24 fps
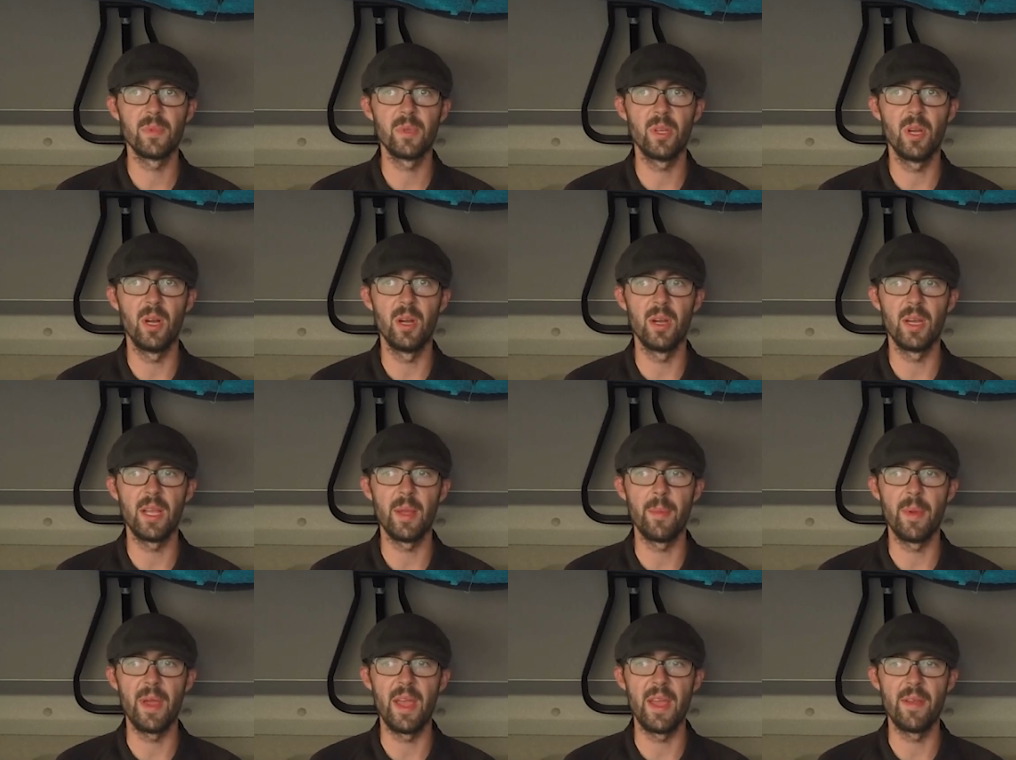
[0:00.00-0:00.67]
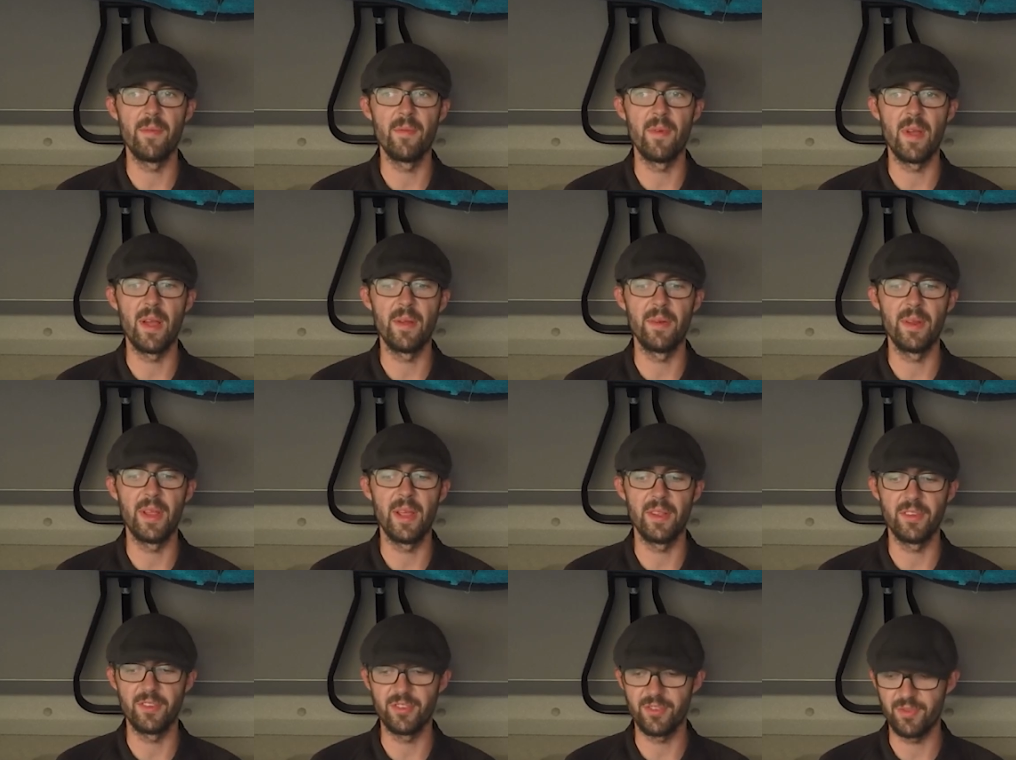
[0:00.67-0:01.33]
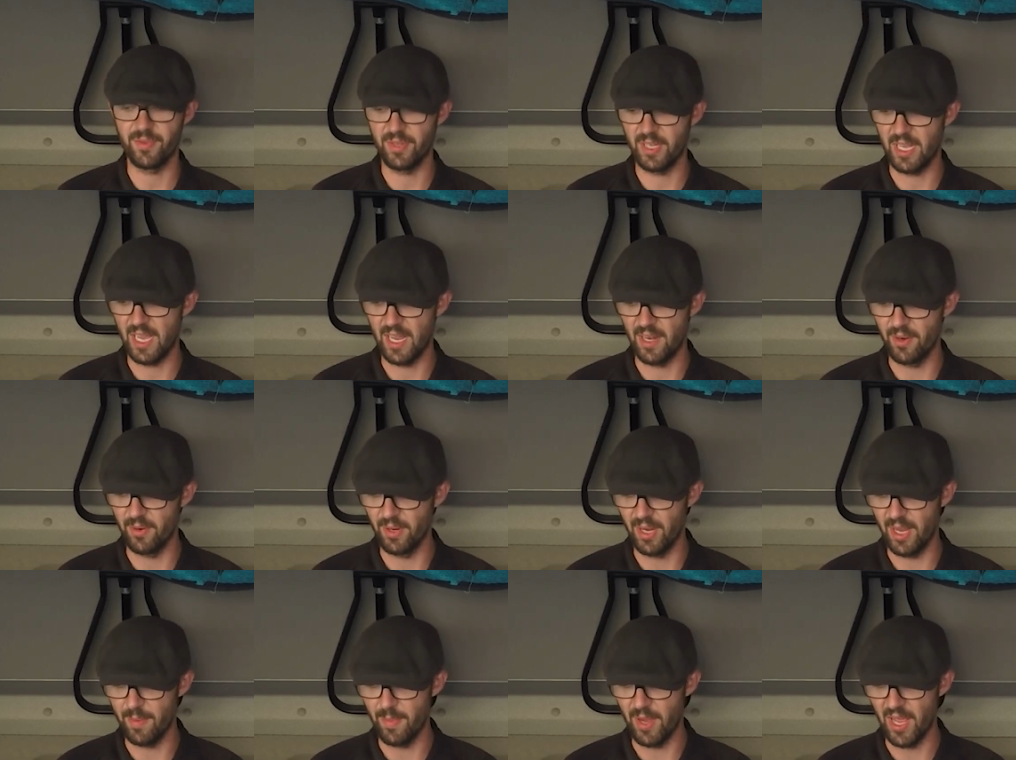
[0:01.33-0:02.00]
can't get my head around it. I just
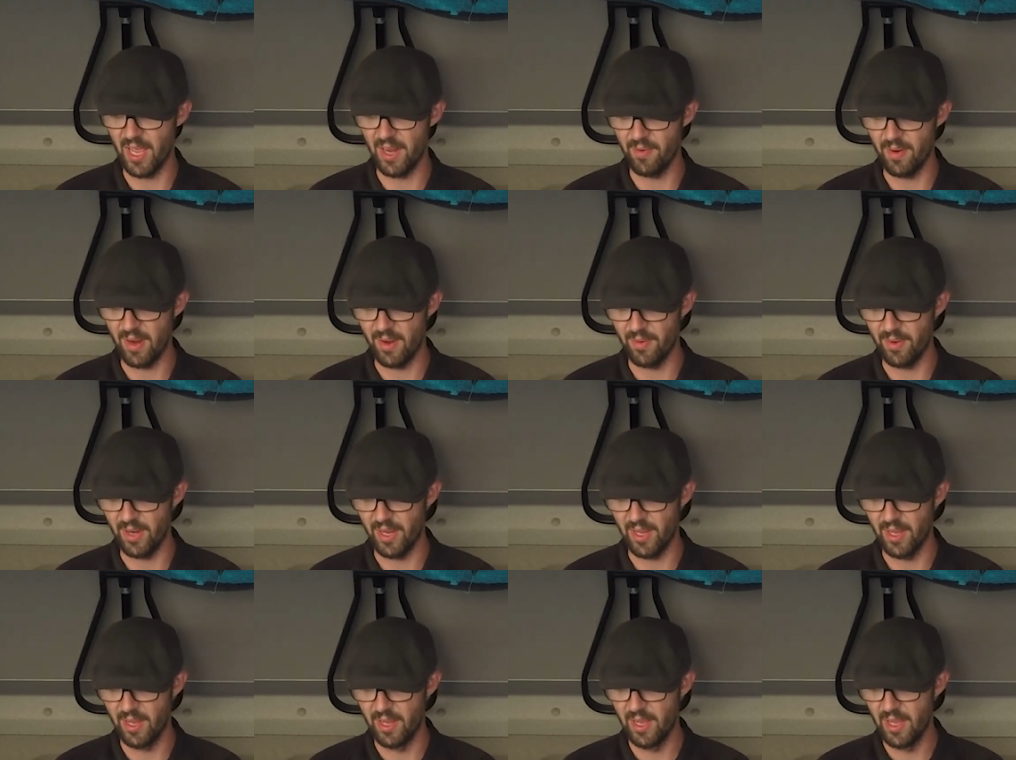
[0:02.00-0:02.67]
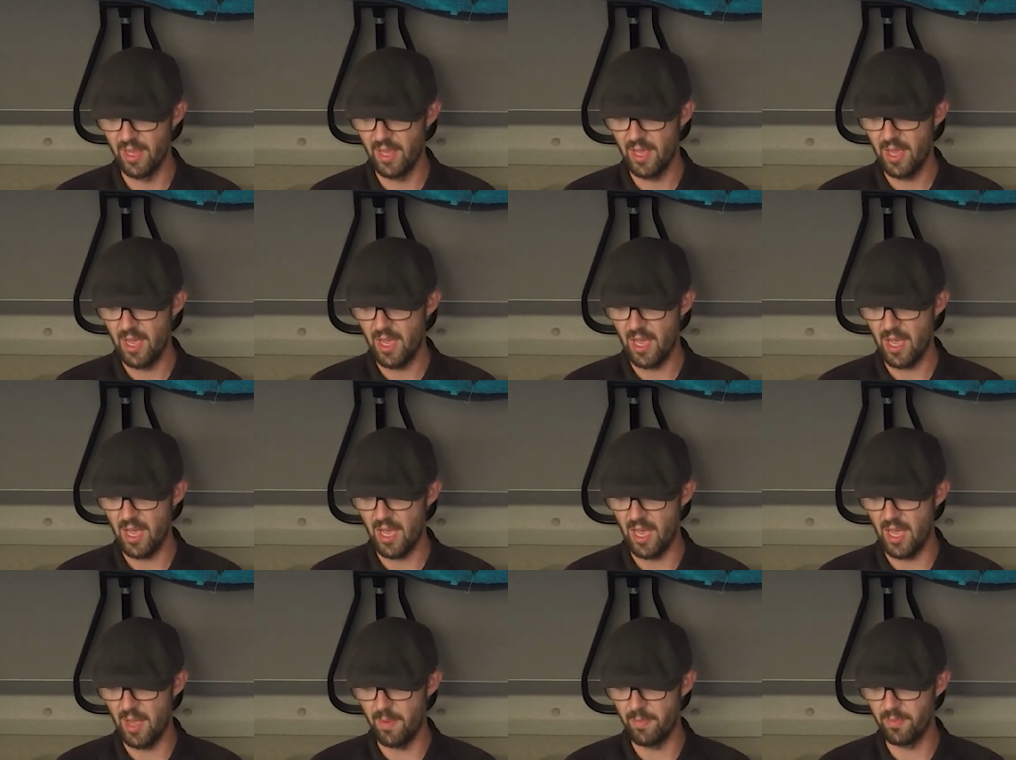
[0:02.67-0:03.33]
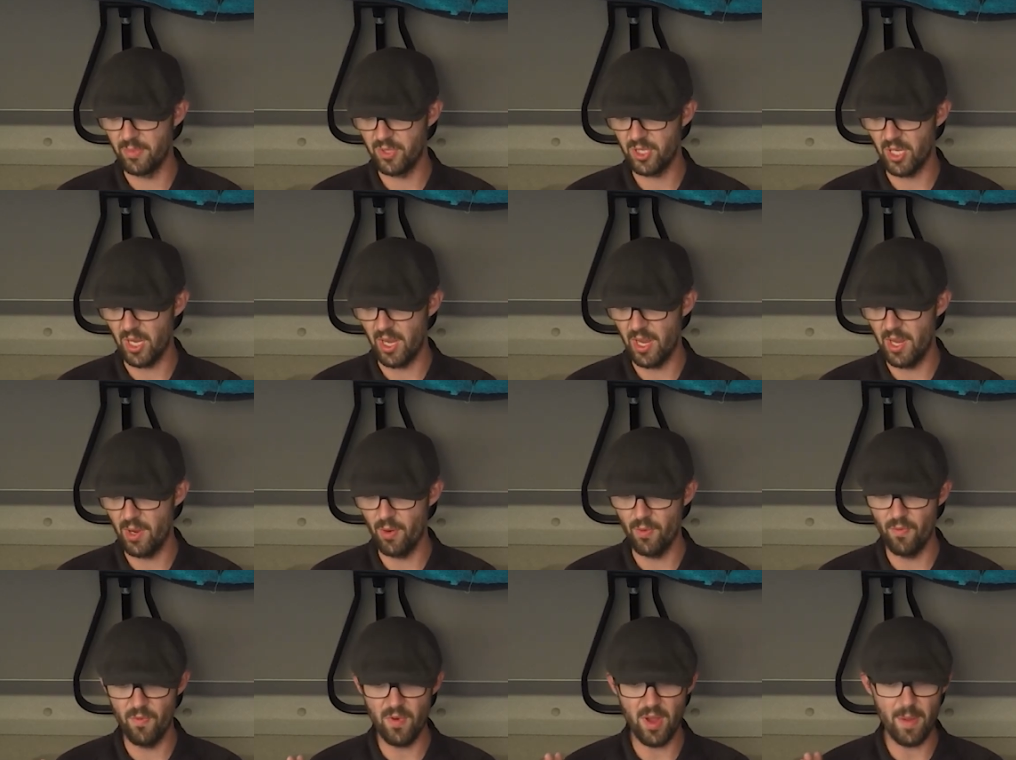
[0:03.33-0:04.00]
cannot get my head around it. So
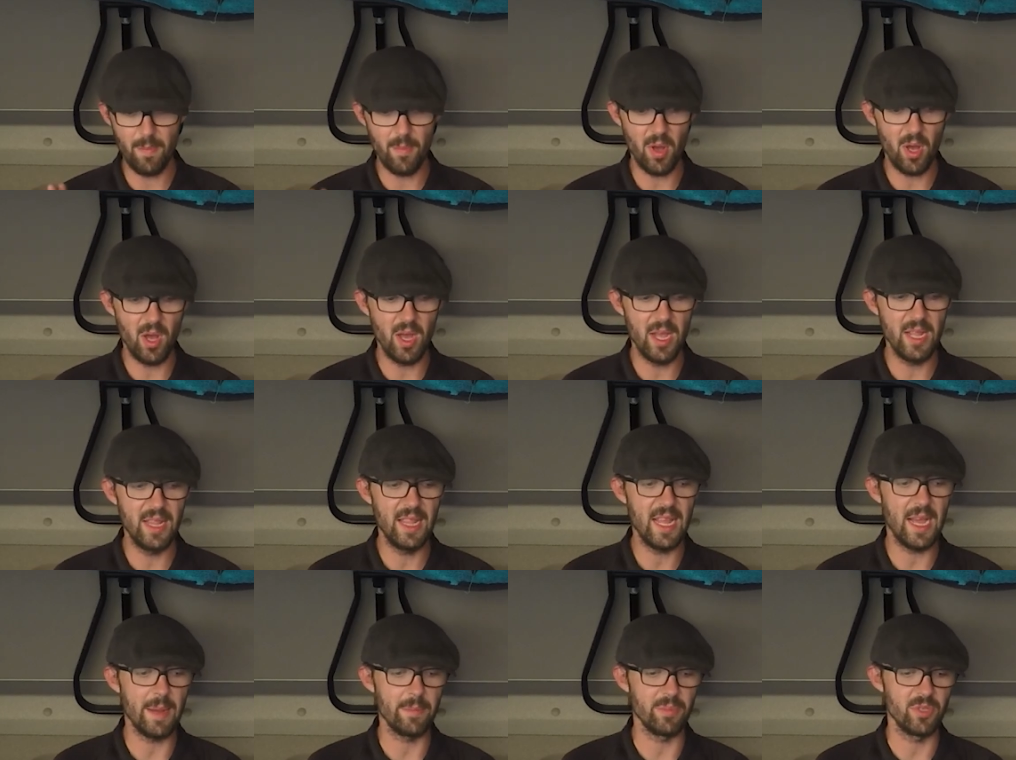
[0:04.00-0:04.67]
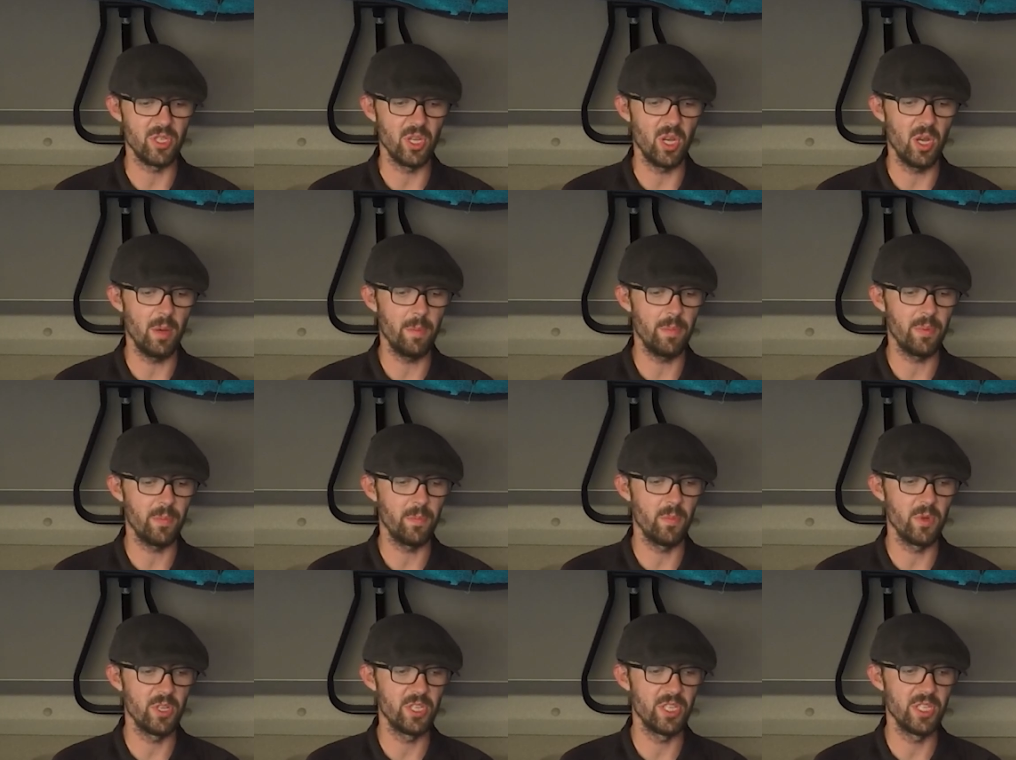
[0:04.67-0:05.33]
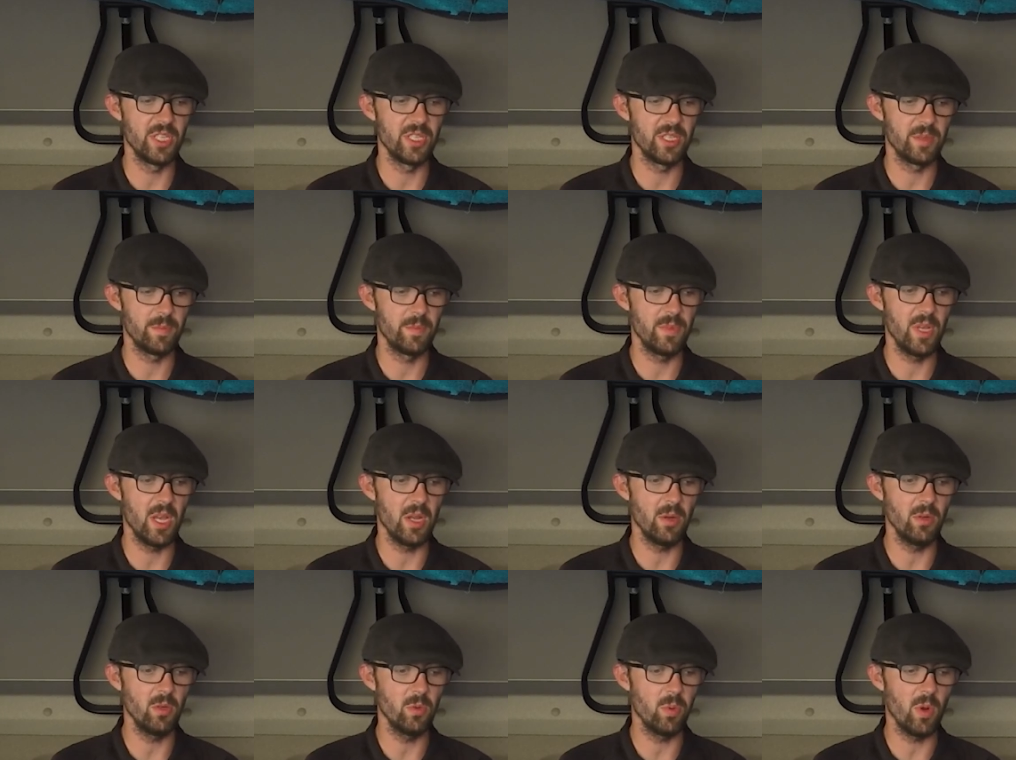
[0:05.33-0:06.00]
it'll run my laptop, which is, you
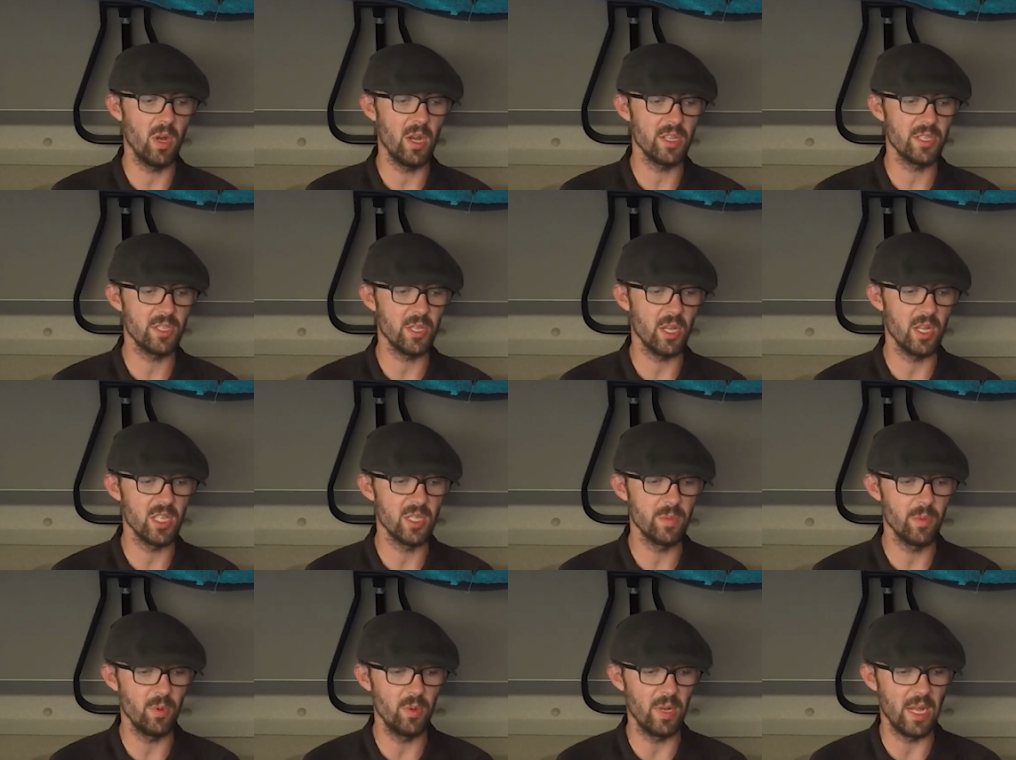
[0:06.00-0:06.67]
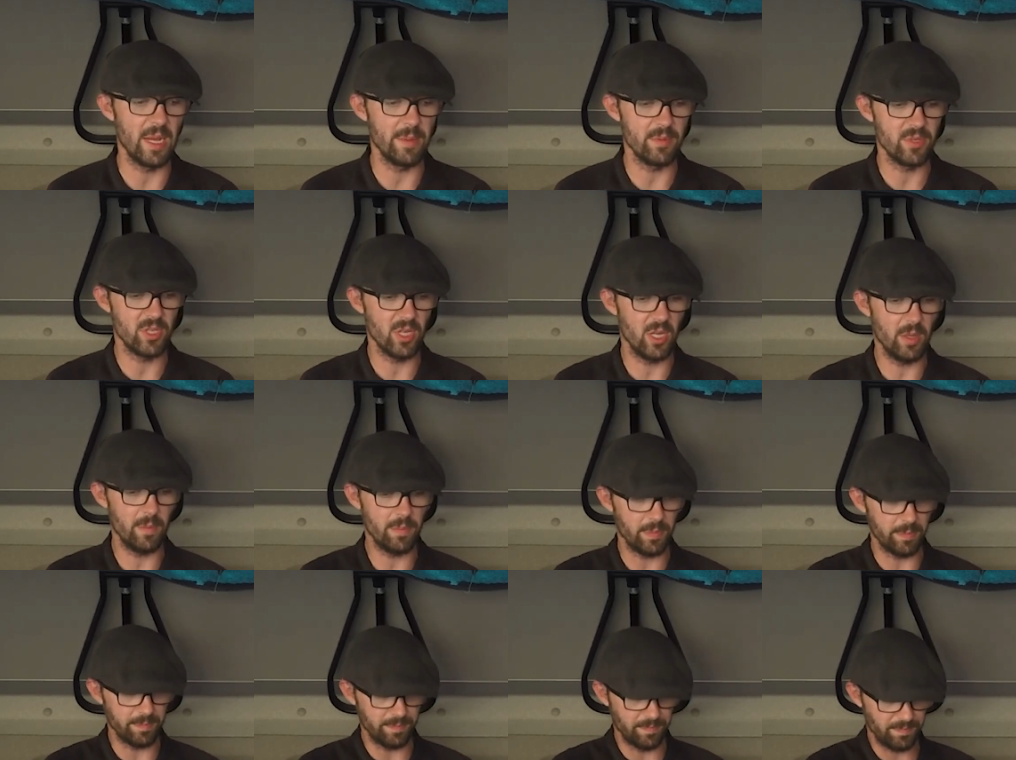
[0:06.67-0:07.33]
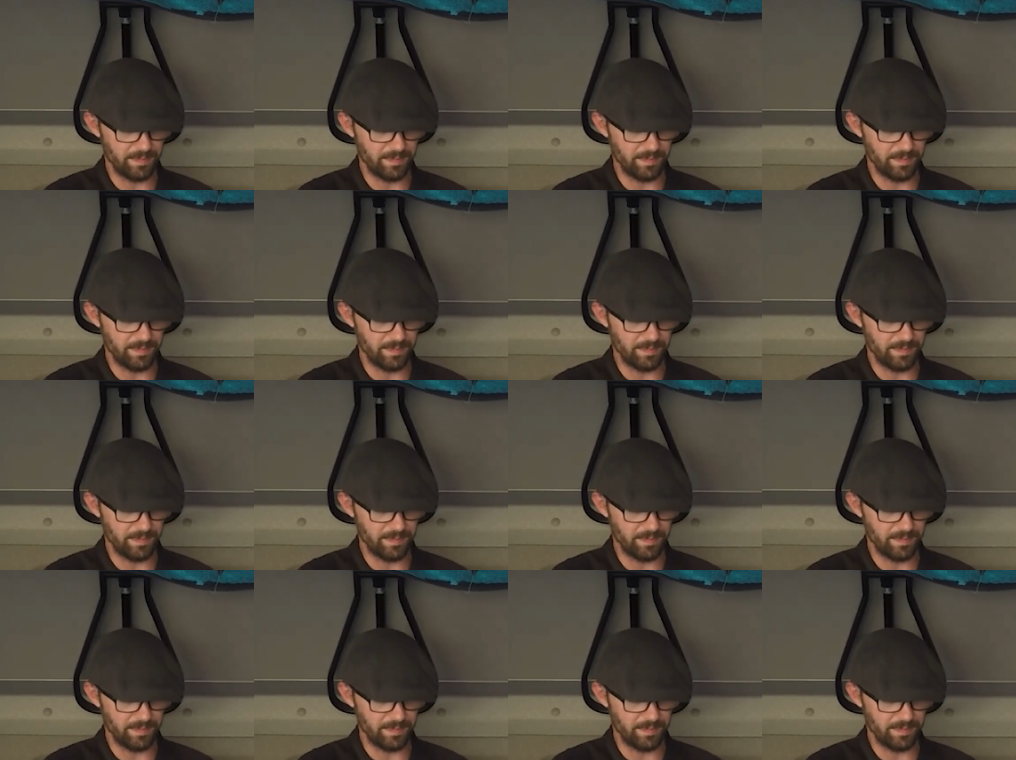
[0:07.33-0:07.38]
know, quite a sizable laptop.